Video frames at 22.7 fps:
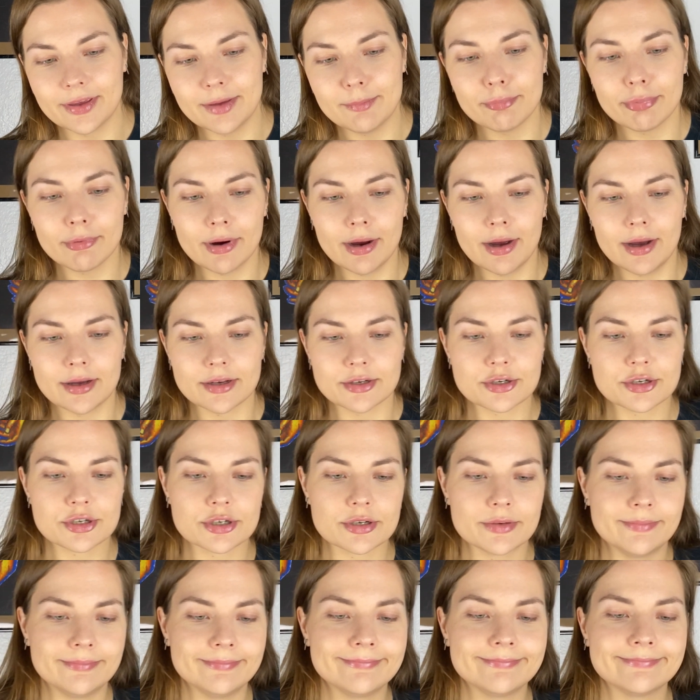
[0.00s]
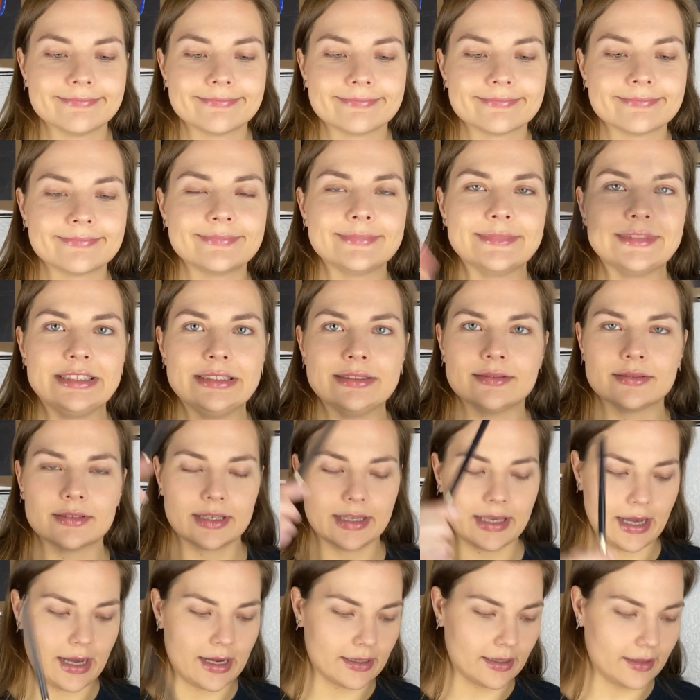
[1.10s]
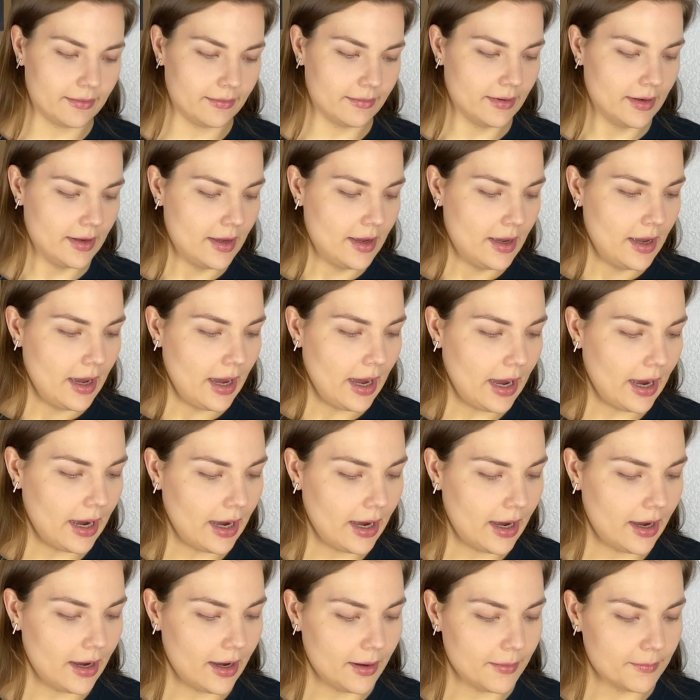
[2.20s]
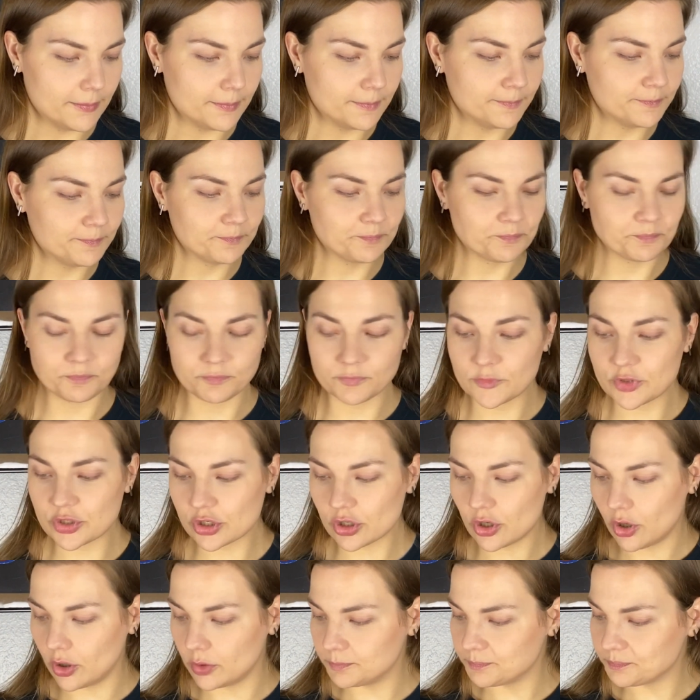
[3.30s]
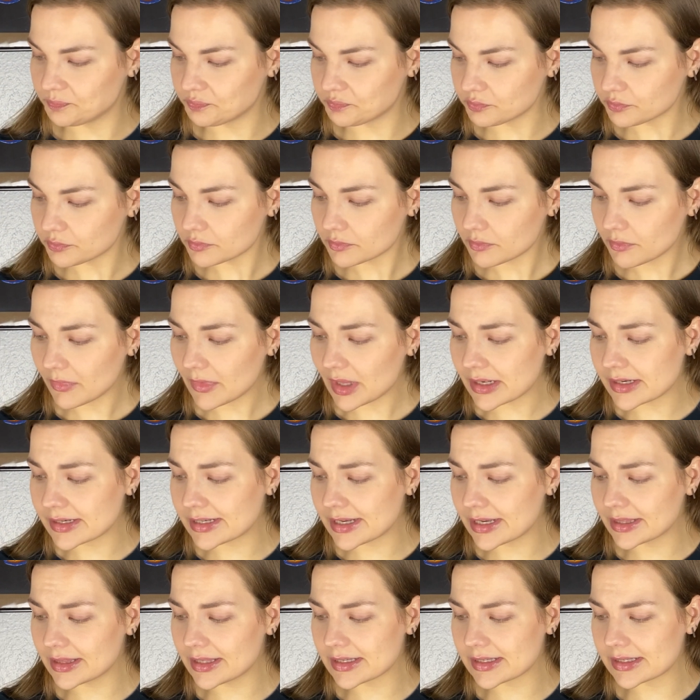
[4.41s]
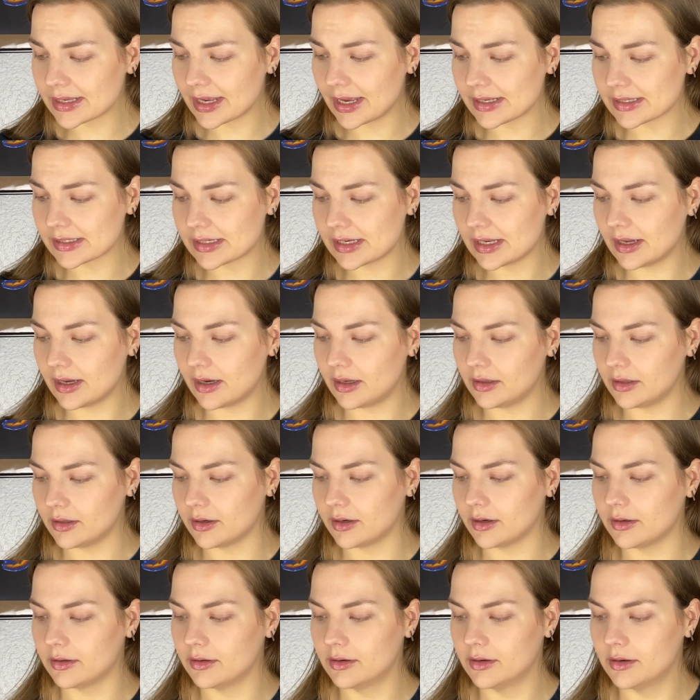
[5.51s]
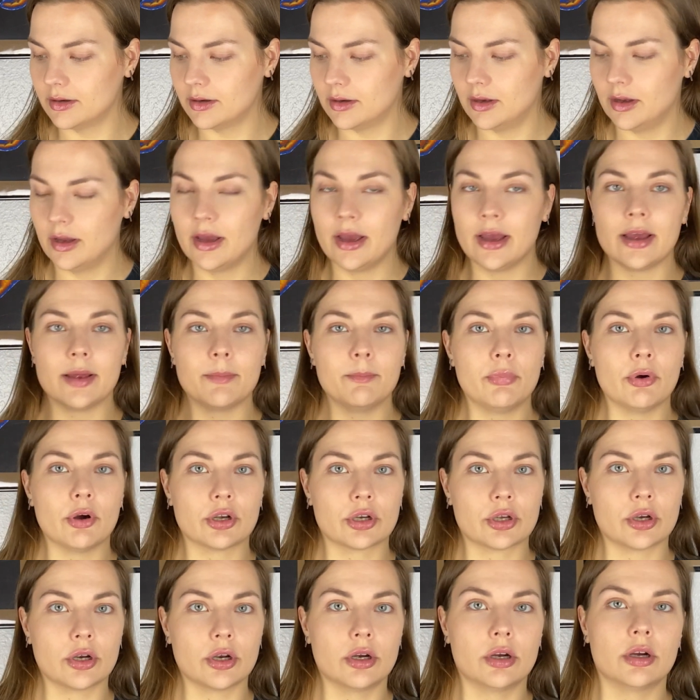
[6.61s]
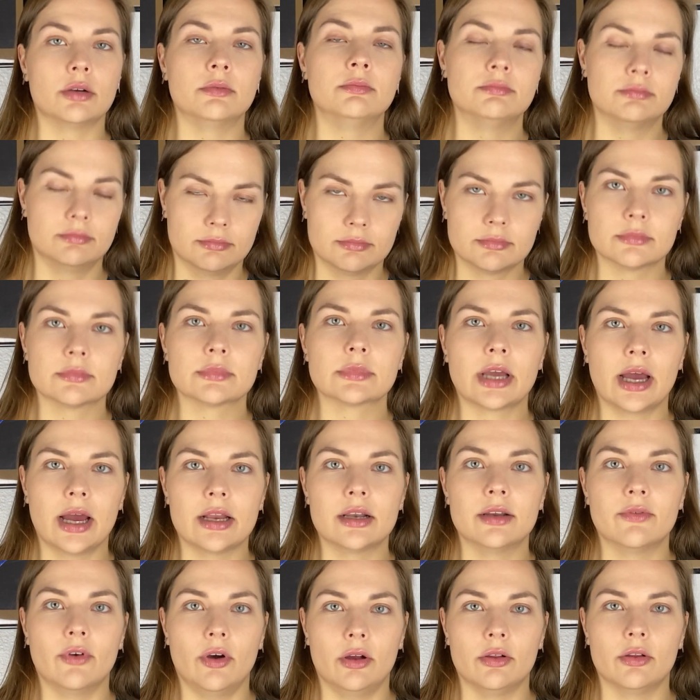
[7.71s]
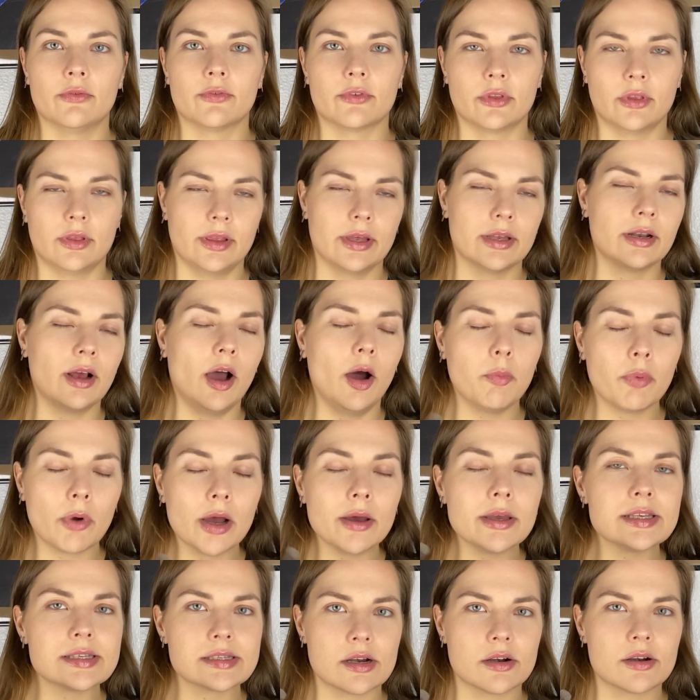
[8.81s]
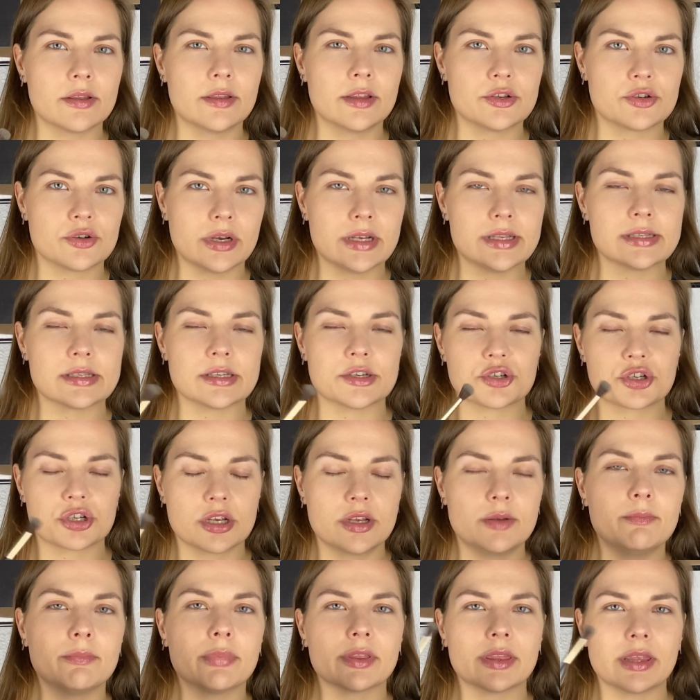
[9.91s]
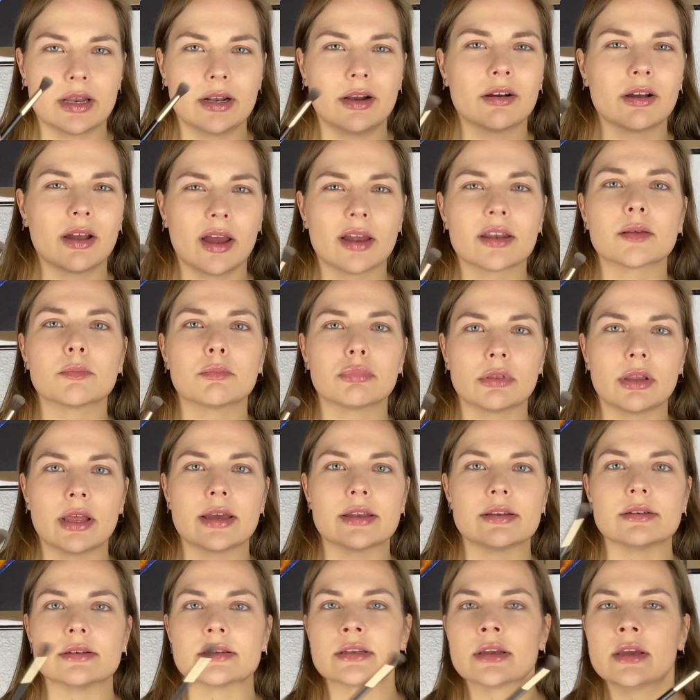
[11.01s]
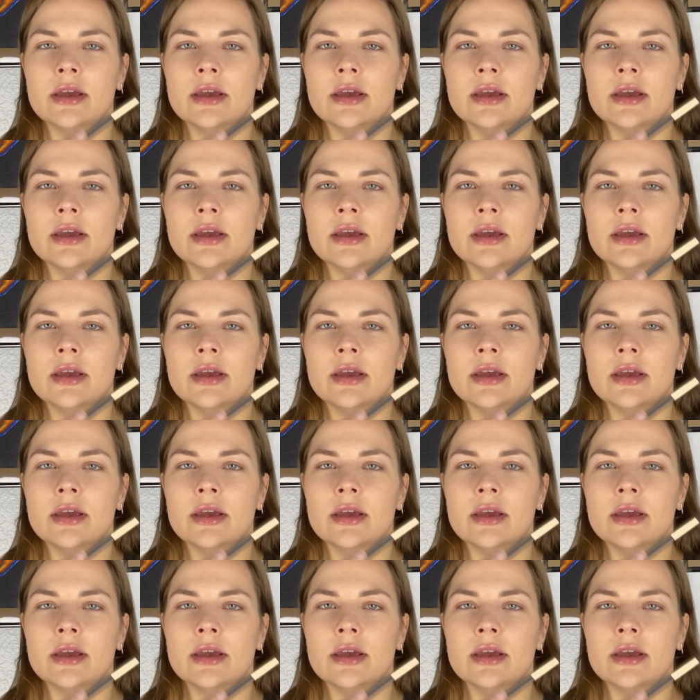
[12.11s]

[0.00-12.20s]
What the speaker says: brush. Got it. So take this Kessie color and put her kind of all over the lid. I'll probably start in the transition, but then I'll kind of blend